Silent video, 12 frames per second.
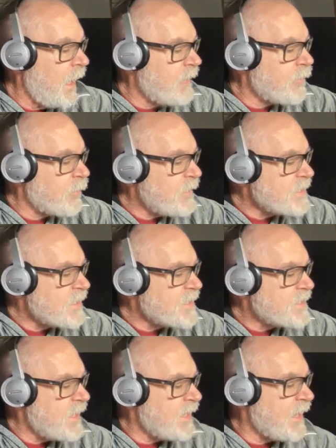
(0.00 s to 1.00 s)
And the reason I
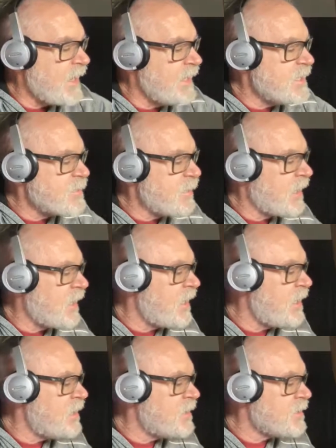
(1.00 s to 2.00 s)
say that is
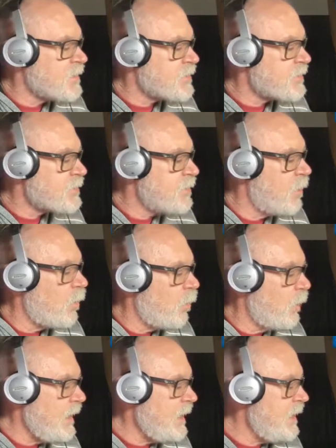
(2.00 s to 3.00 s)
because
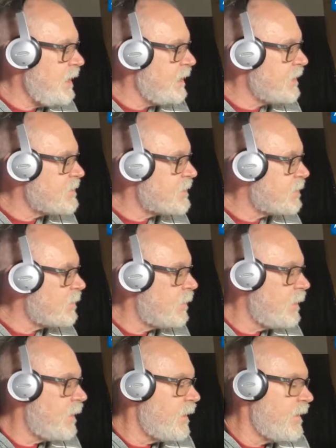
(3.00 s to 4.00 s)
we hit
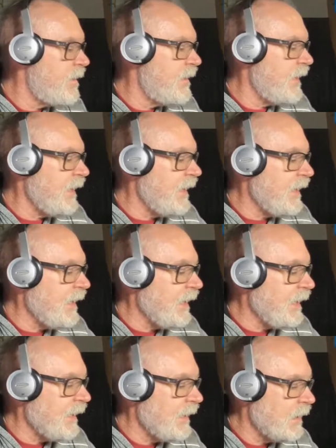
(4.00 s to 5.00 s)

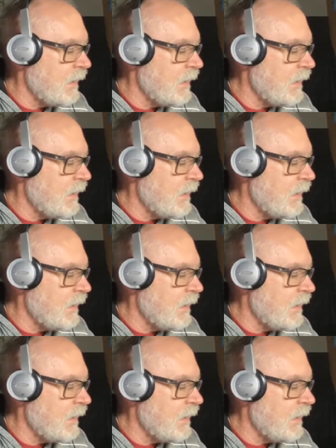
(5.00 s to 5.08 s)
the